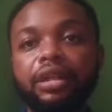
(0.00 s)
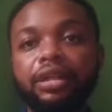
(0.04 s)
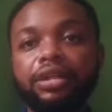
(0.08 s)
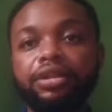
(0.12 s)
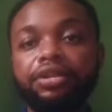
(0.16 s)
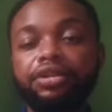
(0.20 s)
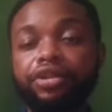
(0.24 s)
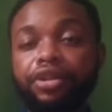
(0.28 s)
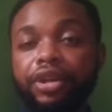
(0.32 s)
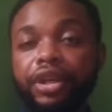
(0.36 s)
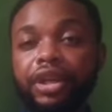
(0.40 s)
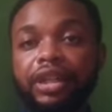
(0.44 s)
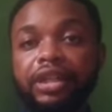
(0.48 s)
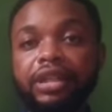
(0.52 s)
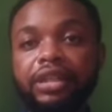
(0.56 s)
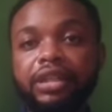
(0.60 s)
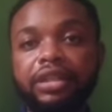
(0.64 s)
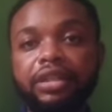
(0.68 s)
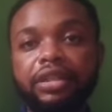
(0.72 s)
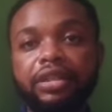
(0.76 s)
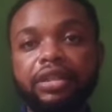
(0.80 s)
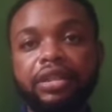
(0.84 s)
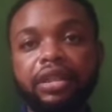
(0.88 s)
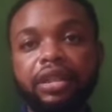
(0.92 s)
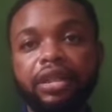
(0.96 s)

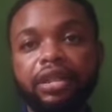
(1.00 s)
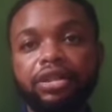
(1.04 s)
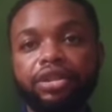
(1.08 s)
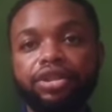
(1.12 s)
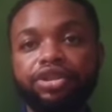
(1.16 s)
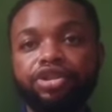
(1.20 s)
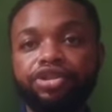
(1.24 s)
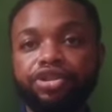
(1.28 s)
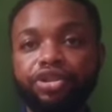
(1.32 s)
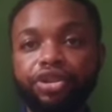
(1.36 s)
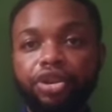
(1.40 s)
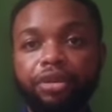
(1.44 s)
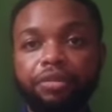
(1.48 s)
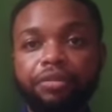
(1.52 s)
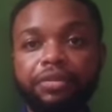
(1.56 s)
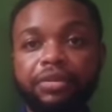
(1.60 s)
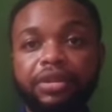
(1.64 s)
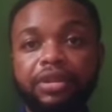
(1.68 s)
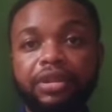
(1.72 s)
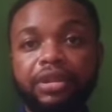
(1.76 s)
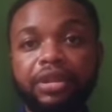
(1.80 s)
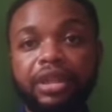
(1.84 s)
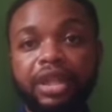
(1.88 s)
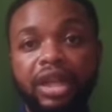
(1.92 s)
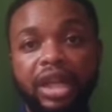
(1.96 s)
trees and
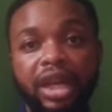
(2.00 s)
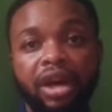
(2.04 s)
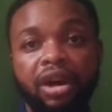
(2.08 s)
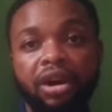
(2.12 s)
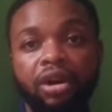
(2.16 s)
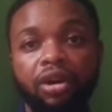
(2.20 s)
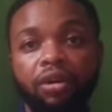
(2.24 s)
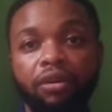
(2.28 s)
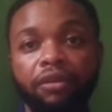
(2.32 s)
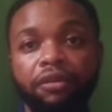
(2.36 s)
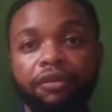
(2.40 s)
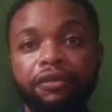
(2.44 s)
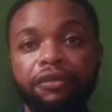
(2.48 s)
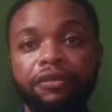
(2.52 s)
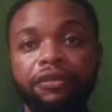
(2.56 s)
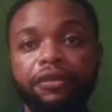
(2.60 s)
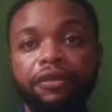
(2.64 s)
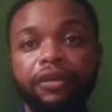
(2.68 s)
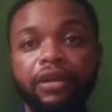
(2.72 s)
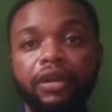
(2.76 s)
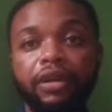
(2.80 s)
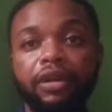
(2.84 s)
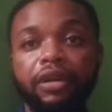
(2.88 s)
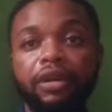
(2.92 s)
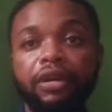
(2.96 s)
shrubs that are
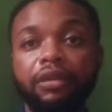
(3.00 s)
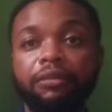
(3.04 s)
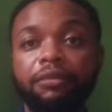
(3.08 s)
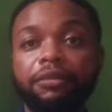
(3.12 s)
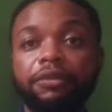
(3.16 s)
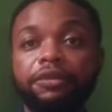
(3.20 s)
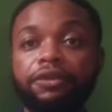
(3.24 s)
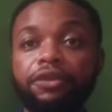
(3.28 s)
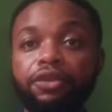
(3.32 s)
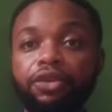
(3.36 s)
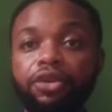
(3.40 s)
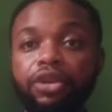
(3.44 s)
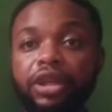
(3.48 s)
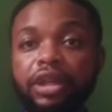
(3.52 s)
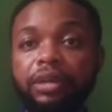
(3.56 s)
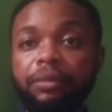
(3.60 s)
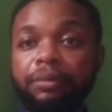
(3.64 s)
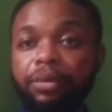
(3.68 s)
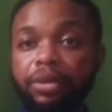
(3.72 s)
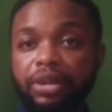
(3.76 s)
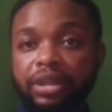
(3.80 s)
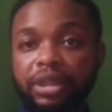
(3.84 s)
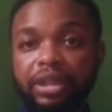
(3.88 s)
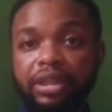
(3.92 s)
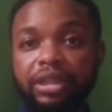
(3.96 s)
of food
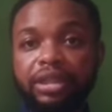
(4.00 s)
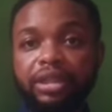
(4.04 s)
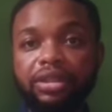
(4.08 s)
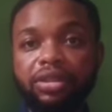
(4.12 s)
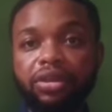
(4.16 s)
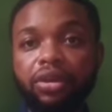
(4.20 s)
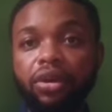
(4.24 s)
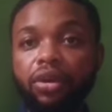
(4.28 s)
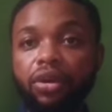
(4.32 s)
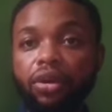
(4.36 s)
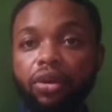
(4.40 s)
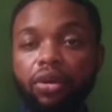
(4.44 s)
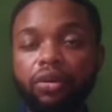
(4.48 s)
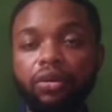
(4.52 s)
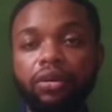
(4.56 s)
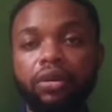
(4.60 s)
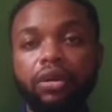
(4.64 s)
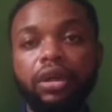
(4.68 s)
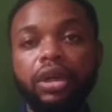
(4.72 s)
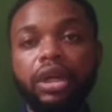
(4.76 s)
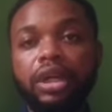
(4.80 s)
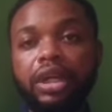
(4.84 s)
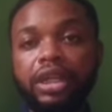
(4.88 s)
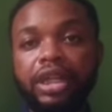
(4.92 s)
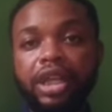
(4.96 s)
importance
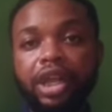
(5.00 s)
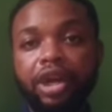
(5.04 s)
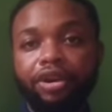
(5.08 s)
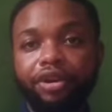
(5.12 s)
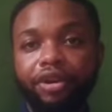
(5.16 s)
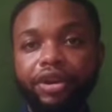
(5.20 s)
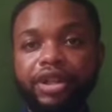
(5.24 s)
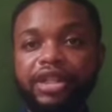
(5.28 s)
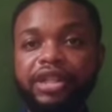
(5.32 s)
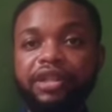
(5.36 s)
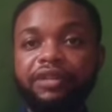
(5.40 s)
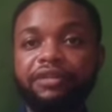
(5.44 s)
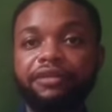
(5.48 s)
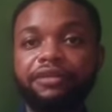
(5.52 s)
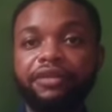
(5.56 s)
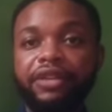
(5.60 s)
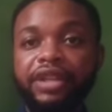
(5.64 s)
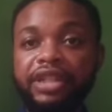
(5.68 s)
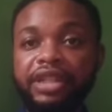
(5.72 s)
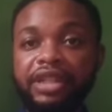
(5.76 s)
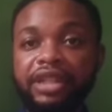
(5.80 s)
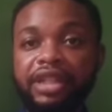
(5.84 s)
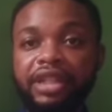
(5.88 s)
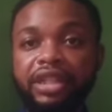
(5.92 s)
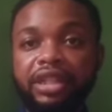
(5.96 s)
or decorative
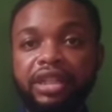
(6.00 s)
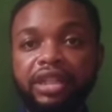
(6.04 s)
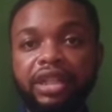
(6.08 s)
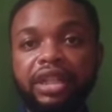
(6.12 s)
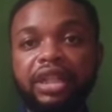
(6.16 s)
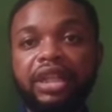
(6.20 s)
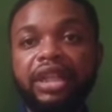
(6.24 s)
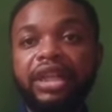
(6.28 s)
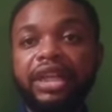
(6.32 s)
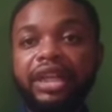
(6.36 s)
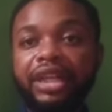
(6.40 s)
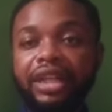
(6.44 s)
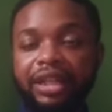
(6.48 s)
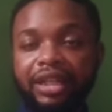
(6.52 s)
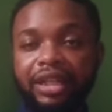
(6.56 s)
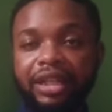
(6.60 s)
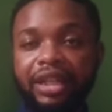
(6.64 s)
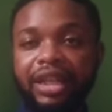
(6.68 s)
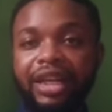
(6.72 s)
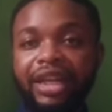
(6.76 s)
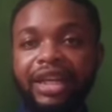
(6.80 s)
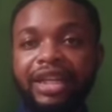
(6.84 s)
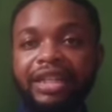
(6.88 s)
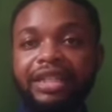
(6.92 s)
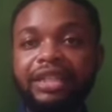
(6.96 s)
reasoning
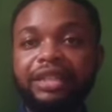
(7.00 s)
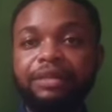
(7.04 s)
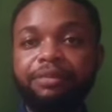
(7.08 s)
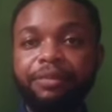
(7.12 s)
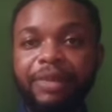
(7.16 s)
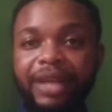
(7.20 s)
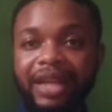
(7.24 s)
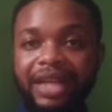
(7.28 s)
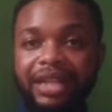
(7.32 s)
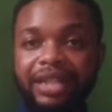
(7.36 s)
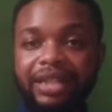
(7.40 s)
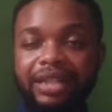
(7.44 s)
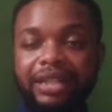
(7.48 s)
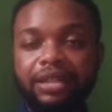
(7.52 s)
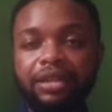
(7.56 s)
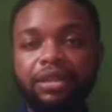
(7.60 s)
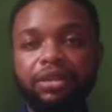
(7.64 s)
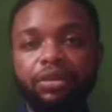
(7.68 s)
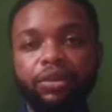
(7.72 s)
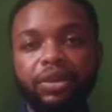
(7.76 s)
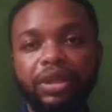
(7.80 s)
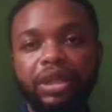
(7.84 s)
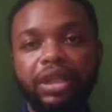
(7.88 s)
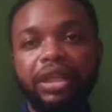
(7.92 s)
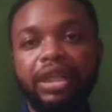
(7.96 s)
in a space
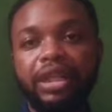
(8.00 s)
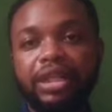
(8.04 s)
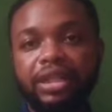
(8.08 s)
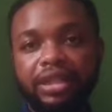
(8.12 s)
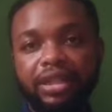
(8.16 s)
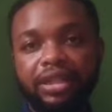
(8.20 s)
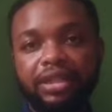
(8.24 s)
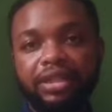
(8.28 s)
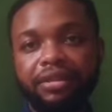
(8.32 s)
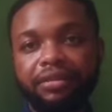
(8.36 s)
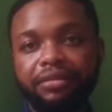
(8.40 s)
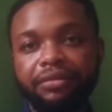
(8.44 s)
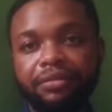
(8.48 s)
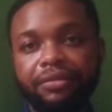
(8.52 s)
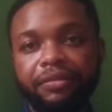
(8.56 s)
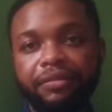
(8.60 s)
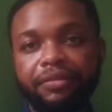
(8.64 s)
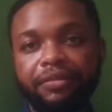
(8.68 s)
within a city.